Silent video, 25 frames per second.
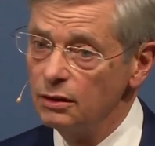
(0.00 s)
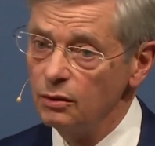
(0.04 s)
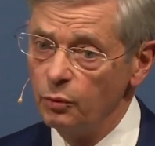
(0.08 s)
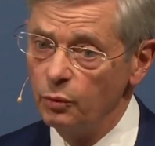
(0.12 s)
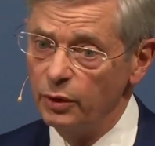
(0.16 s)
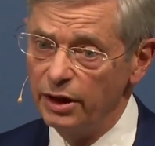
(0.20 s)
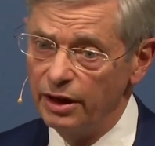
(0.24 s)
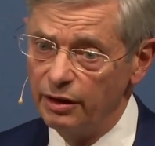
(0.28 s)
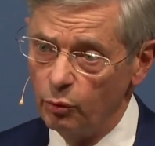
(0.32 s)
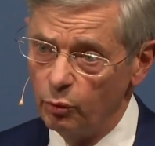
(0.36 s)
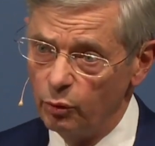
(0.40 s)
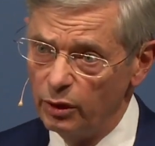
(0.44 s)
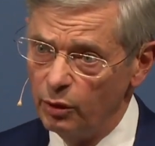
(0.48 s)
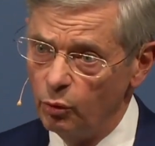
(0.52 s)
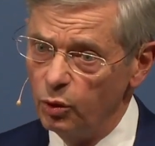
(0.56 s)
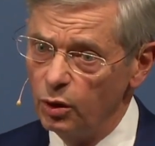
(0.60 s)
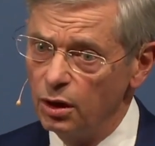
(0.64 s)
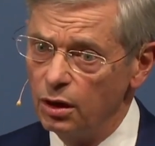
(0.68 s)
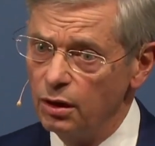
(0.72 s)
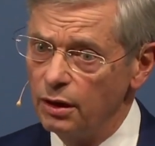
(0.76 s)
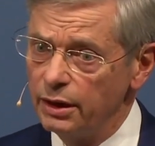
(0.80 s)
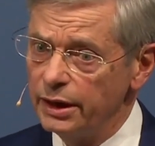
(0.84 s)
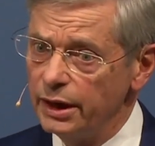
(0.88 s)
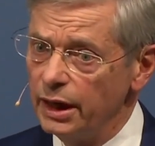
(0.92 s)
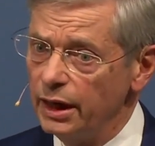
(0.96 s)
We're
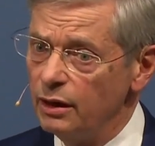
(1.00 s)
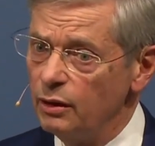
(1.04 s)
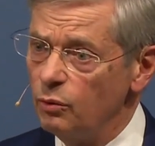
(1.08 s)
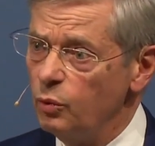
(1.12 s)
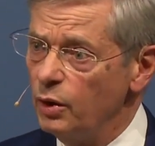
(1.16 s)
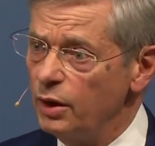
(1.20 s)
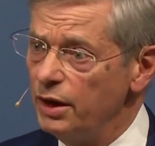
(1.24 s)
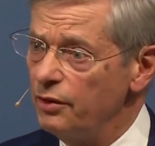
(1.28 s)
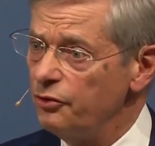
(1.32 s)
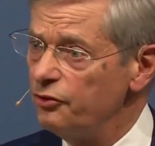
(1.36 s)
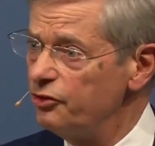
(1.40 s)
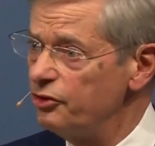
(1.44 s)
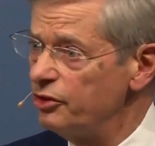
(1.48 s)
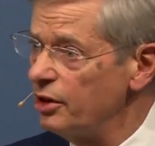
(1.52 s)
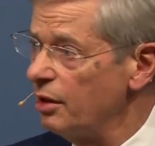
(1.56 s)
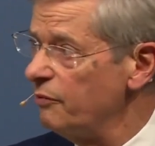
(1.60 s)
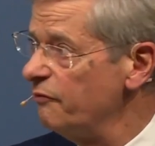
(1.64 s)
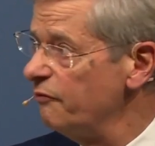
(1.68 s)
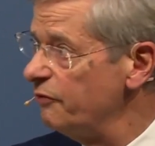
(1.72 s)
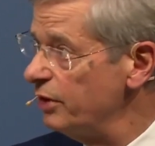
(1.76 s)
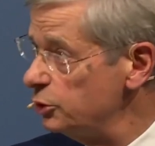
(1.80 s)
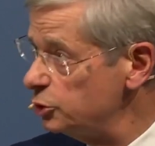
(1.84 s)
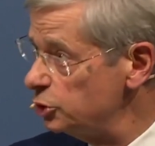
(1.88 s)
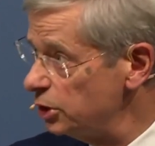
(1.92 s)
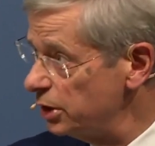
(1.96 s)
working with some
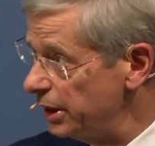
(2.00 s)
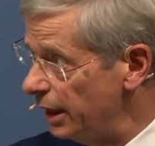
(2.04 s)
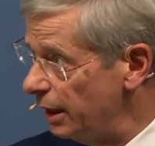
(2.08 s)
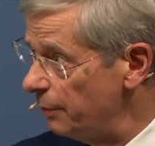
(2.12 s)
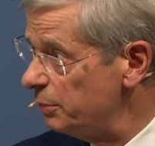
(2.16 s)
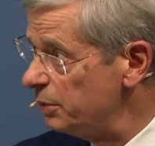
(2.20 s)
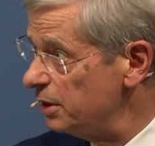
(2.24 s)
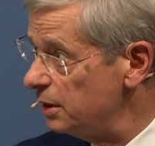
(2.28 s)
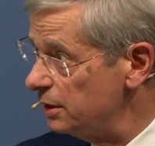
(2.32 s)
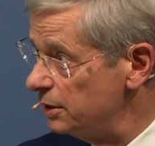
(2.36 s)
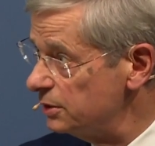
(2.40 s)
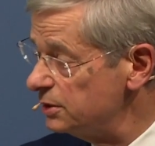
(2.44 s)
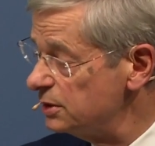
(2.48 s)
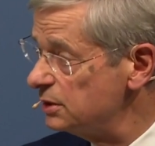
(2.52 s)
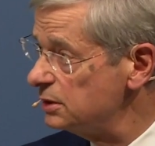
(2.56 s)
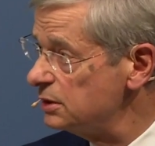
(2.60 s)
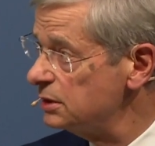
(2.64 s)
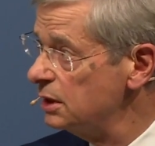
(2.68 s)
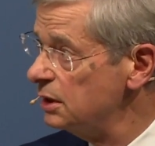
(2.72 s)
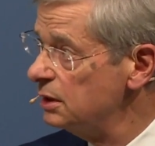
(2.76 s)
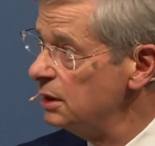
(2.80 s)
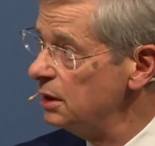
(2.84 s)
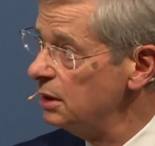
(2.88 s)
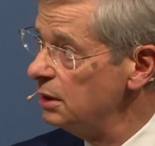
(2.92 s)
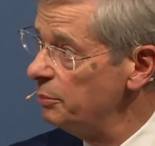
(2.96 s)
venture capitalists
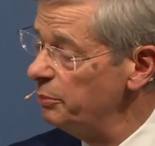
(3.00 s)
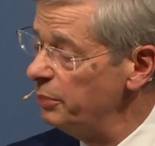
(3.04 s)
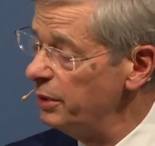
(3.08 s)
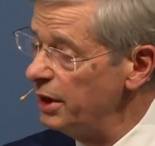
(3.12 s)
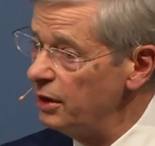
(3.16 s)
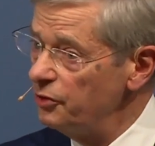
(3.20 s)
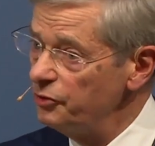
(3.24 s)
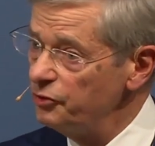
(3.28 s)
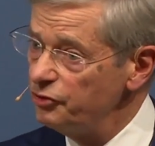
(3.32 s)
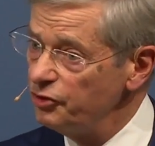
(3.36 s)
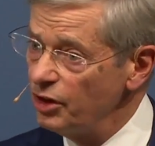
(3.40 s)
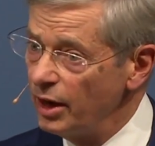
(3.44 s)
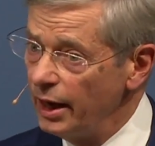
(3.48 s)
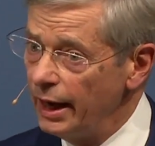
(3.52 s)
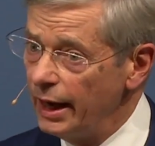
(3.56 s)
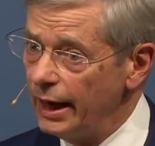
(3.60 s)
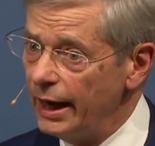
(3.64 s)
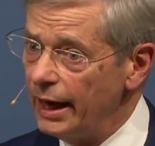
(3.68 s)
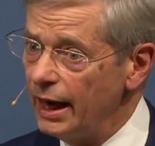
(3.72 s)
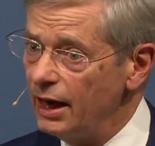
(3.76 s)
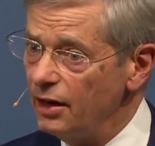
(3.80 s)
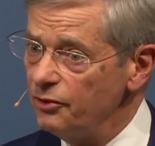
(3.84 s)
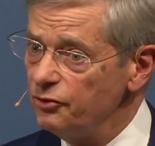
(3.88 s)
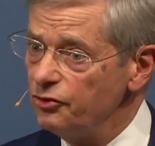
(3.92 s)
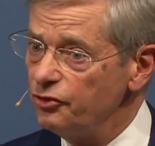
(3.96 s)
because
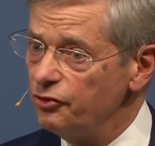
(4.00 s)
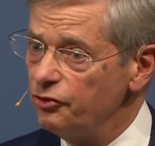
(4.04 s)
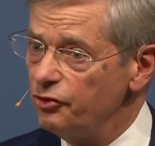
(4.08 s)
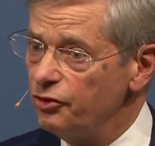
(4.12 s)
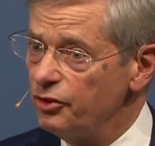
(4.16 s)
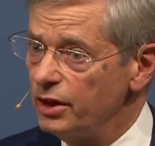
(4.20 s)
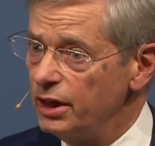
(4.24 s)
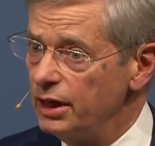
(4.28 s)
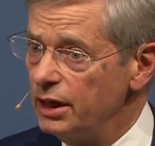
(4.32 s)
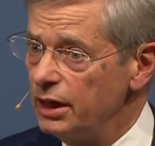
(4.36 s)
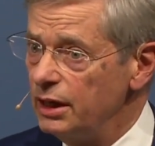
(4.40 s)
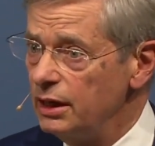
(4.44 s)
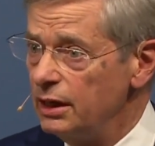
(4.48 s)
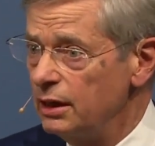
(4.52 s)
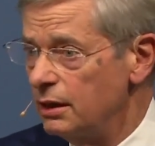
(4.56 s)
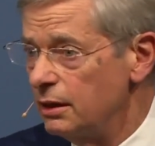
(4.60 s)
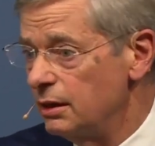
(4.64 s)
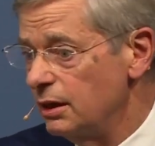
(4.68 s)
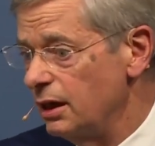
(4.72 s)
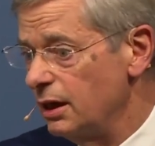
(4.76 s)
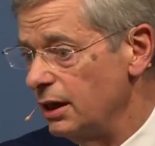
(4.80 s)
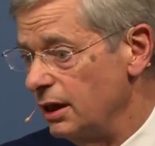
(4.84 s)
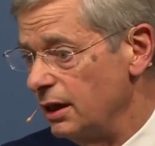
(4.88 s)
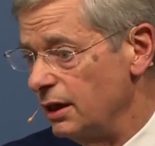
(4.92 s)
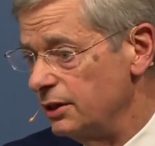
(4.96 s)
as the
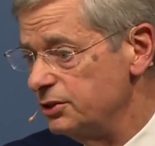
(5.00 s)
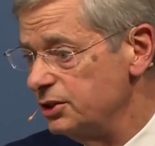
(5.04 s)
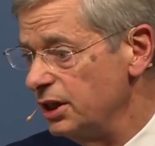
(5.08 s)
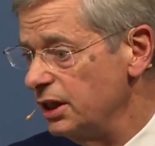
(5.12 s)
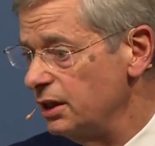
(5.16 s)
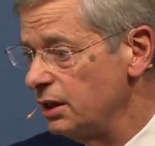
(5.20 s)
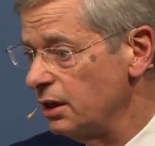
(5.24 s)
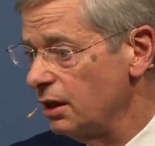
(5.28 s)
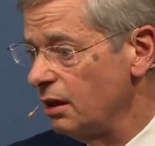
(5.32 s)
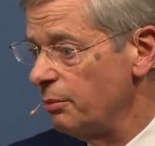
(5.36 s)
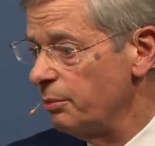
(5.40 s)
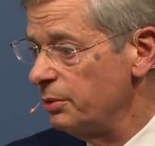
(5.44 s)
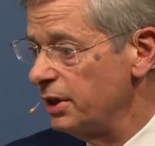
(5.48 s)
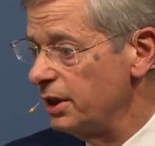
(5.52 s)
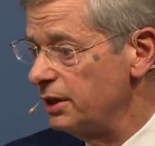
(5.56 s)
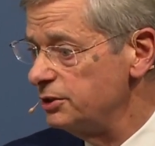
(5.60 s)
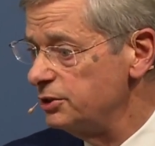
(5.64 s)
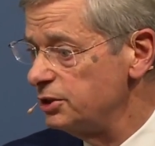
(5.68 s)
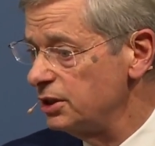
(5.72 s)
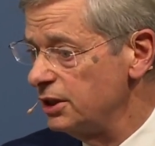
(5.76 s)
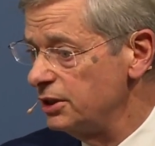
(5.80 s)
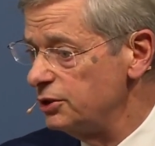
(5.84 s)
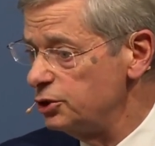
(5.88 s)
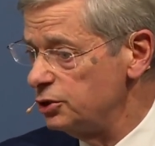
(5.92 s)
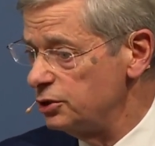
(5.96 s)

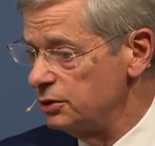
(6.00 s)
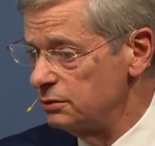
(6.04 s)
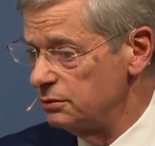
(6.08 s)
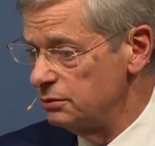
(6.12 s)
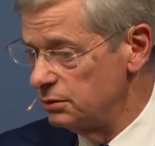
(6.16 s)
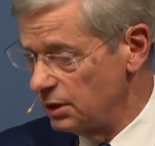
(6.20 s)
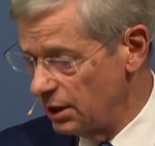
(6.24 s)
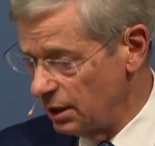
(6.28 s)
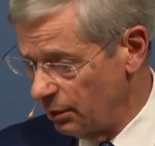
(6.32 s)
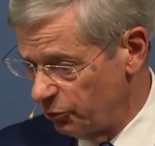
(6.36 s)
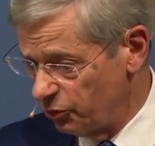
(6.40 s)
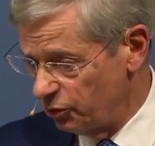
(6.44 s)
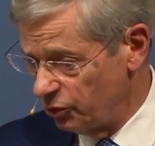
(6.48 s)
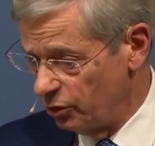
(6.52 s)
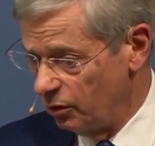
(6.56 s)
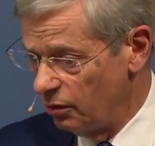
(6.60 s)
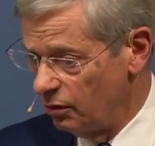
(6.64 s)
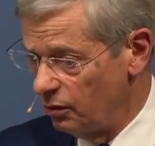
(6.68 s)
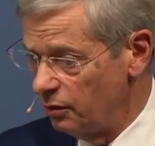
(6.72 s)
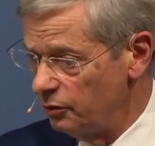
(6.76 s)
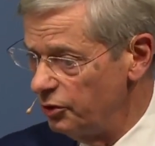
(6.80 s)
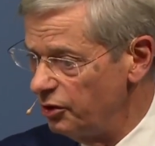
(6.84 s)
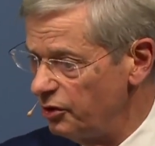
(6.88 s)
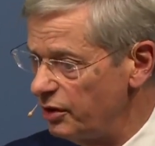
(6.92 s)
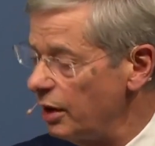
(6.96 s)
decarbonization comes
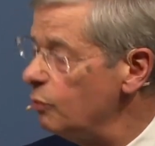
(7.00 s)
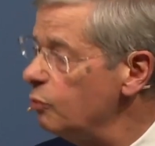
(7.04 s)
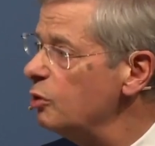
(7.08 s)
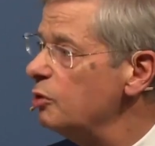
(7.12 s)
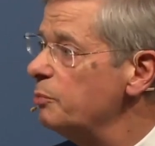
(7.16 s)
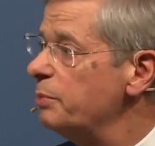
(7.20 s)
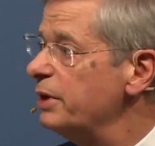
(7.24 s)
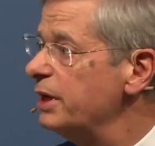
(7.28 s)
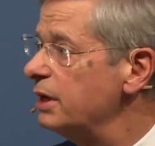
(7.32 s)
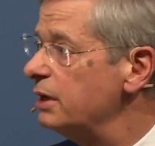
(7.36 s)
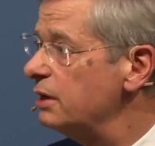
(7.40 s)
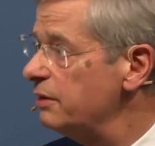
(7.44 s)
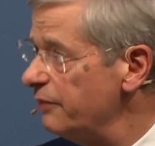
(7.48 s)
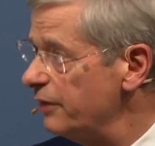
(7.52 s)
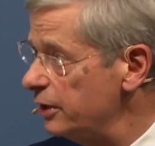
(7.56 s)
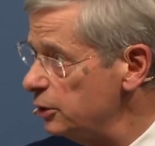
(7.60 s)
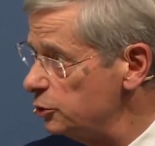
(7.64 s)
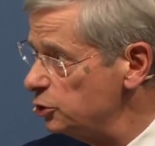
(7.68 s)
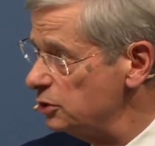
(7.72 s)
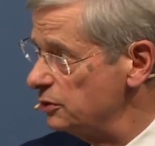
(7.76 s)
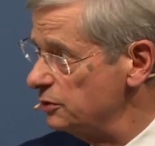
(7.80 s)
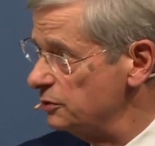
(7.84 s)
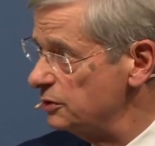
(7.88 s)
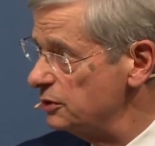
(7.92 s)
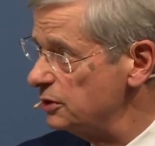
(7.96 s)
along, there will be
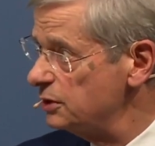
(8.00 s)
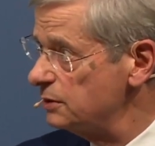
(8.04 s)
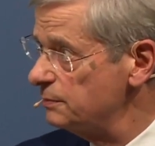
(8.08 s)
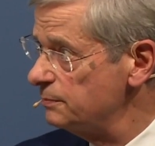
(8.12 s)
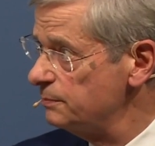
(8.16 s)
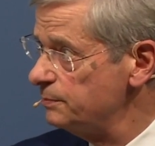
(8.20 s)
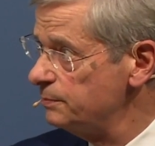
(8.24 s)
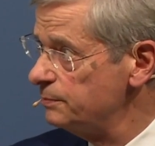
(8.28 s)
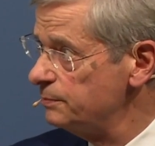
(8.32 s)
innovations.